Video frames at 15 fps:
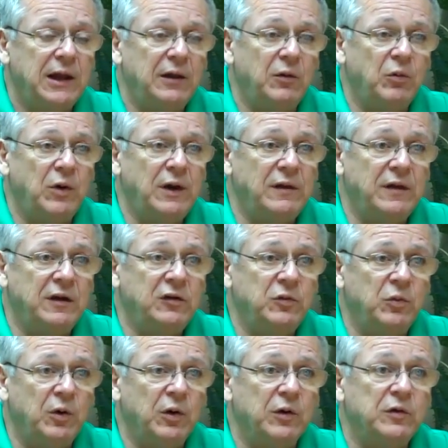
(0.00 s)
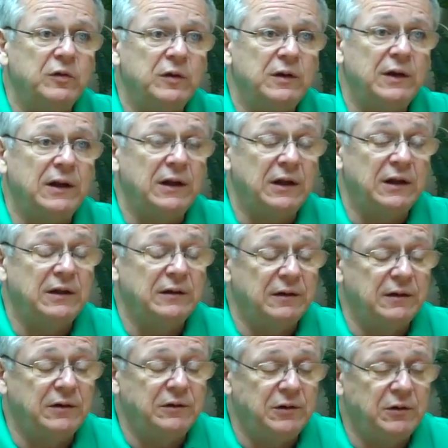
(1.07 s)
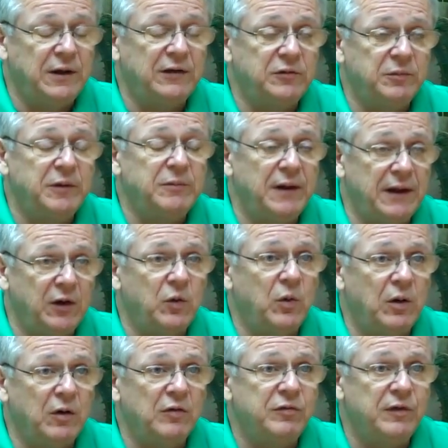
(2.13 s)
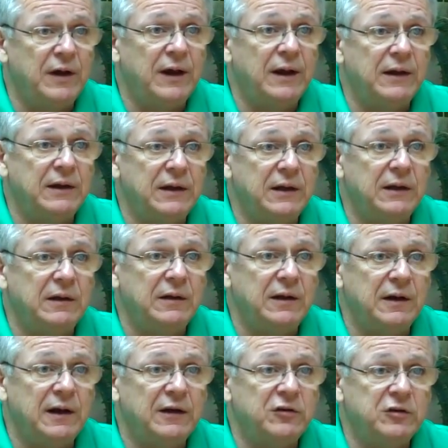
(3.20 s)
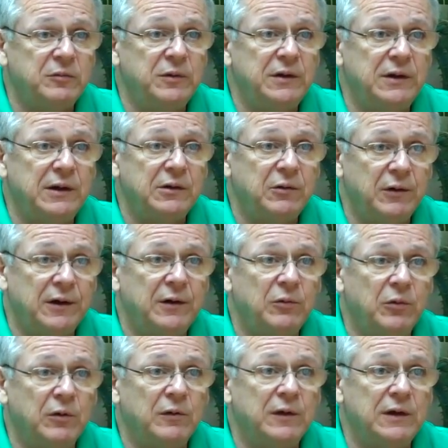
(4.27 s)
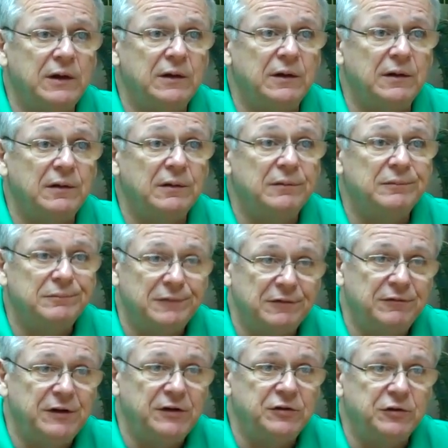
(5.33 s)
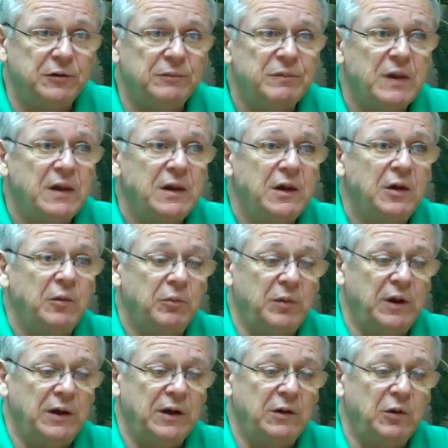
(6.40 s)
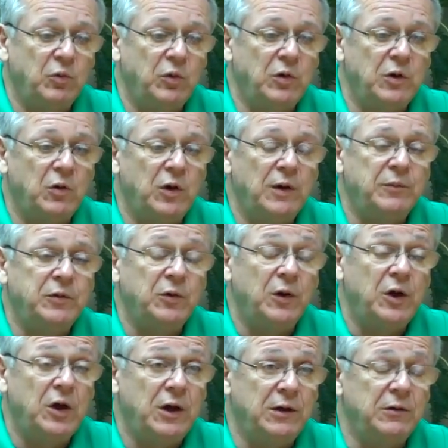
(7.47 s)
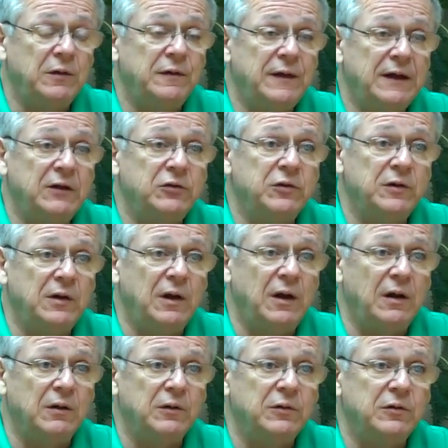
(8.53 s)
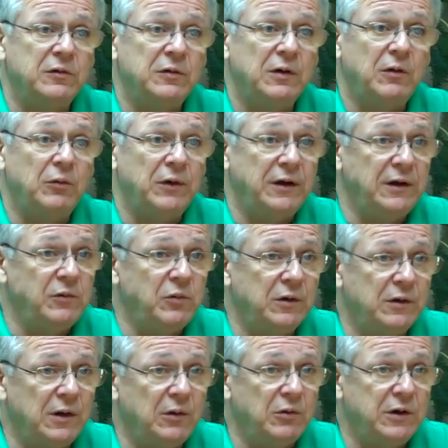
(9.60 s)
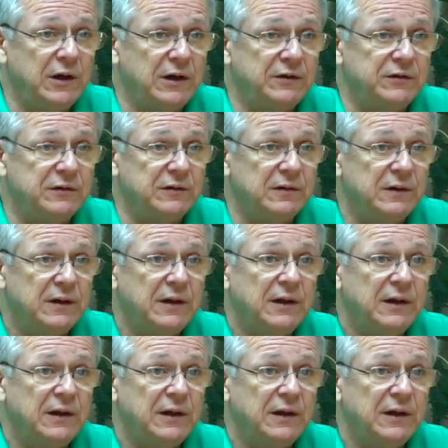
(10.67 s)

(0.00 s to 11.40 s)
And the way this works, now you do have to be bank qualified in that it has to be a credit-worthy venture. But we'll go up to $100,000 on any one location.